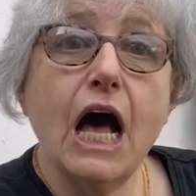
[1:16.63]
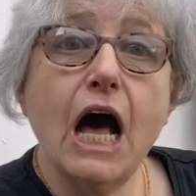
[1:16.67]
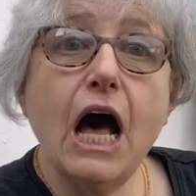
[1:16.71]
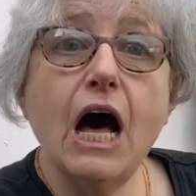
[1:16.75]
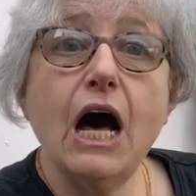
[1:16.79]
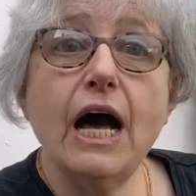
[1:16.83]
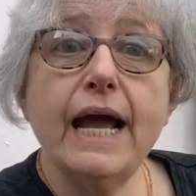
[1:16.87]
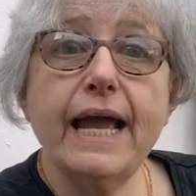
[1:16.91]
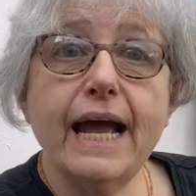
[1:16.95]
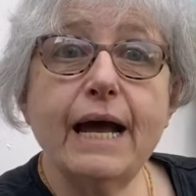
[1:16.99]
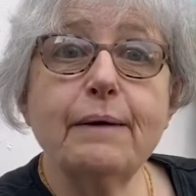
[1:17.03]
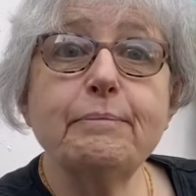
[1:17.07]

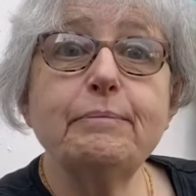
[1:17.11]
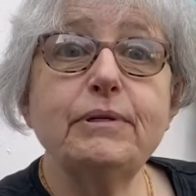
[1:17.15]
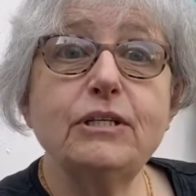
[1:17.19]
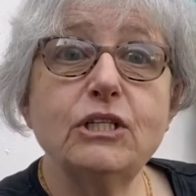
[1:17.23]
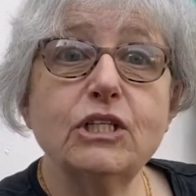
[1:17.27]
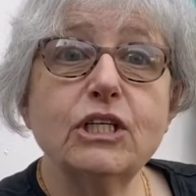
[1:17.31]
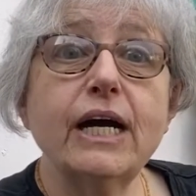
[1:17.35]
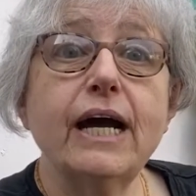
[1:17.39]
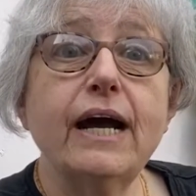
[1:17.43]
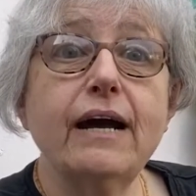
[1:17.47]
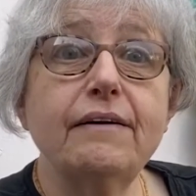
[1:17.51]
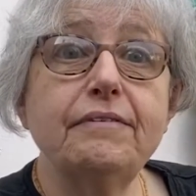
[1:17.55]
"I happen
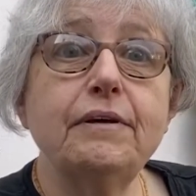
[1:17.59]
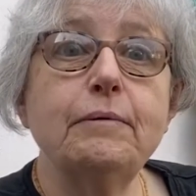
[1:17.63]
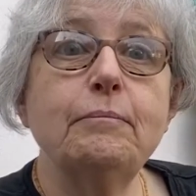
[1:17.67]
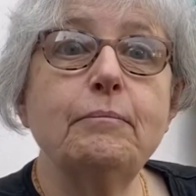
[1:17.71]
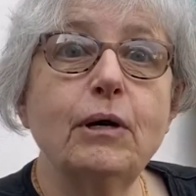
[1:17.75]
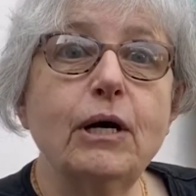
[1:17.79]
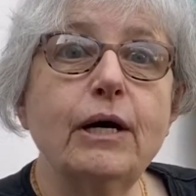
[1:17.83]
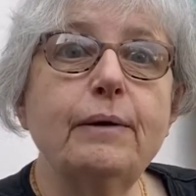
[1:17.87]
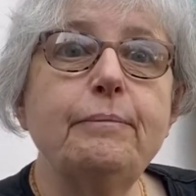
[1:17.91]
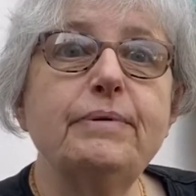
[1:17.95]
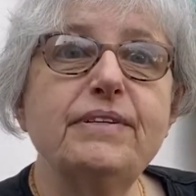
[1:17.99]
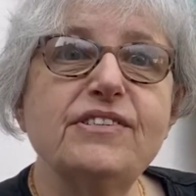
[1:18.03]
to have in
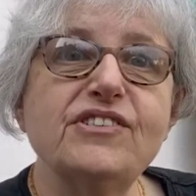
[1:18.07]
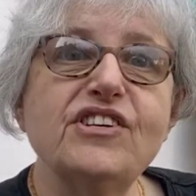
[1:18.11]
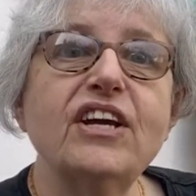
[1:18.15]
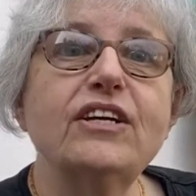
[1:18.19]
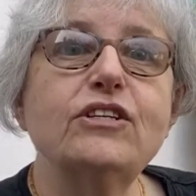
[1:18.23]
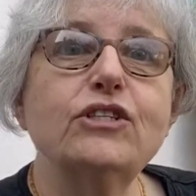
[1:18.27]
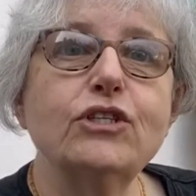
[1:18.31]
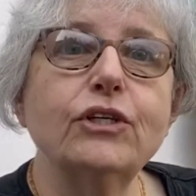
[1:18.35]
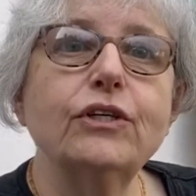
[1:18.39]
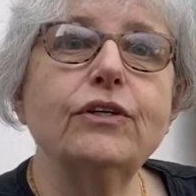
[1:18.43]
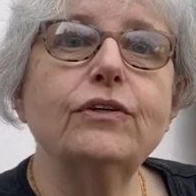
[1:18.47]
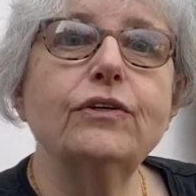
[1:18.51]
my
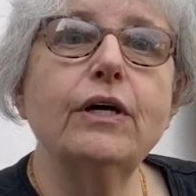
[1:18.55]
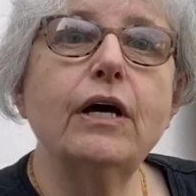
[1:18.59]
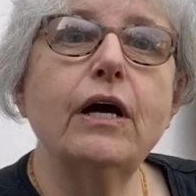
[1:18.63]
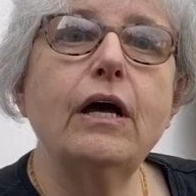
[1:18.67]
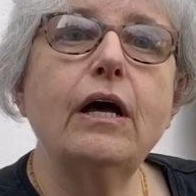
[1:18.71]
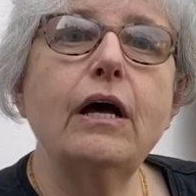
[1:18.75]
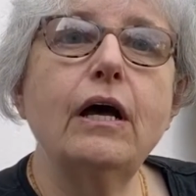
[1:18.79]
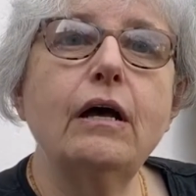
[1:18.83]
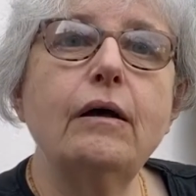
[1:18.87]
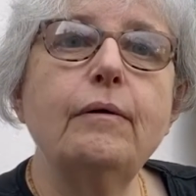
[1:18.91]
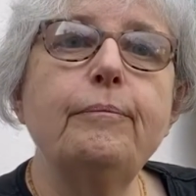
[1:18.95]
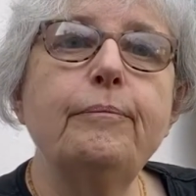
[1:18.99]
possession
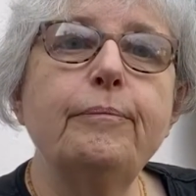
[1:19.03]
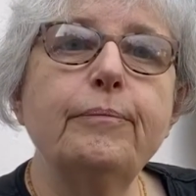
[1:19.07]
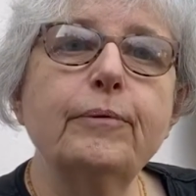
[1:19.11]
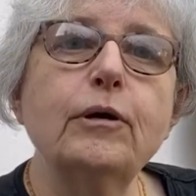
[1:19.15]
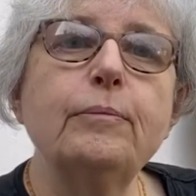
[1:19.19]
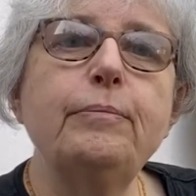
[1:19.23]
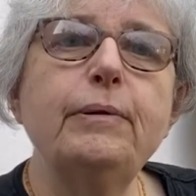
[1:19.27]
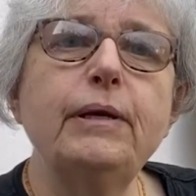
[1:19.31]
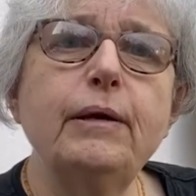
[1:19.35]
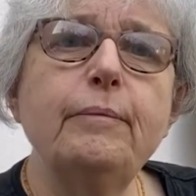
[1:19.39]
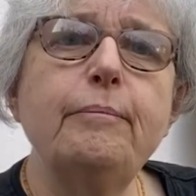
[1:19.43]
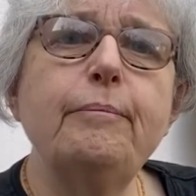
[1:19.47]
a
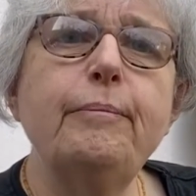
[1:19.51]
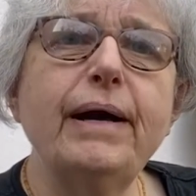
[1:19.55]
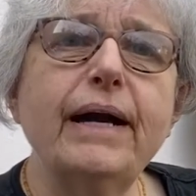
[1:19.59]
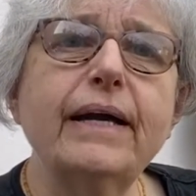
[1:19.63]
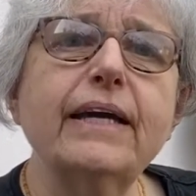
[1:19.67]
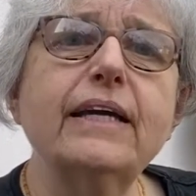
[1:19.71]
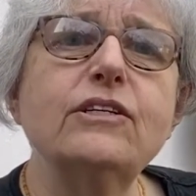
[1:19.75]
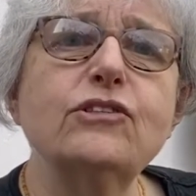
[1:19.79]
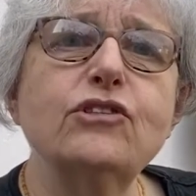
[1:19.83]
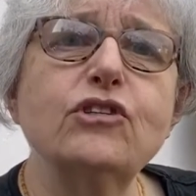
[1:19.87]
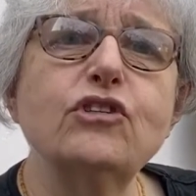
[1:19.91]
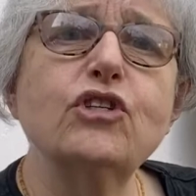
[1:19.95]
couple of
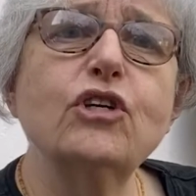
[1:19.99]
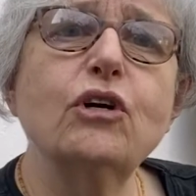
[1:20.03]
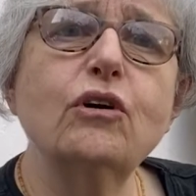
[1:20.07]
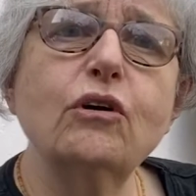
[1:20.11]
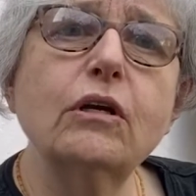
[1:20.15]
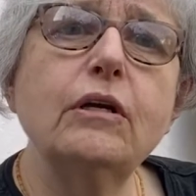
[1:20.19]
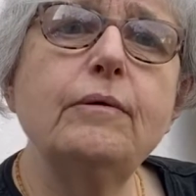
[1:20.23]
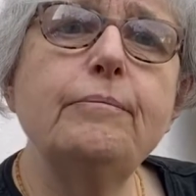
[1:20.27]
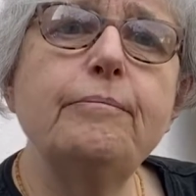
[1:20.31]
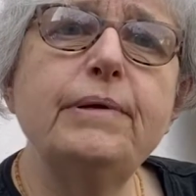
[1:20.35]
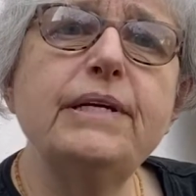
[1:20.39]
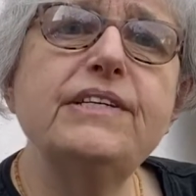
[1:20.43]
packets of
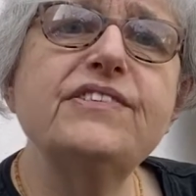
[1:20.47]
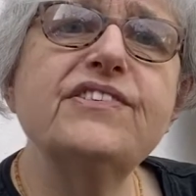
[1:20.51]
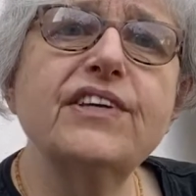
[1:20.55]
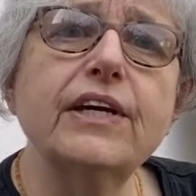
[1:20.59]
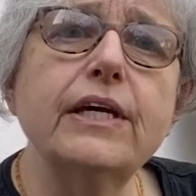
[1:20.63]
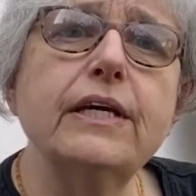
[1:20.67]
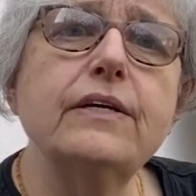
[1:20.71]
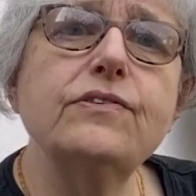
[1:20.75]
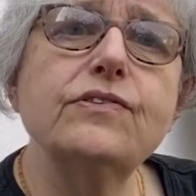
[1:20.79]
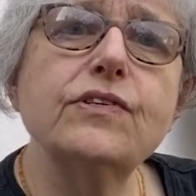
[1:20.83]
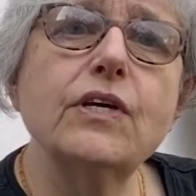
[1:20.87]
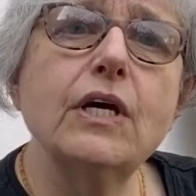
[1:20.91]
chocolate
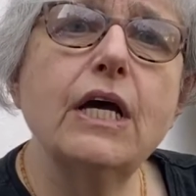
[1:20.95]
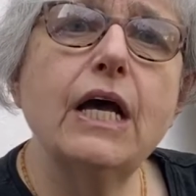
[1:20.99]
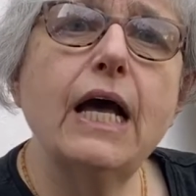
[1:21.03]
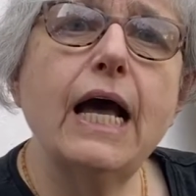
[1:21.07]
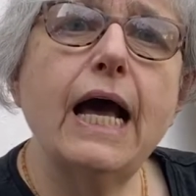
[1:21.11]
biscuits.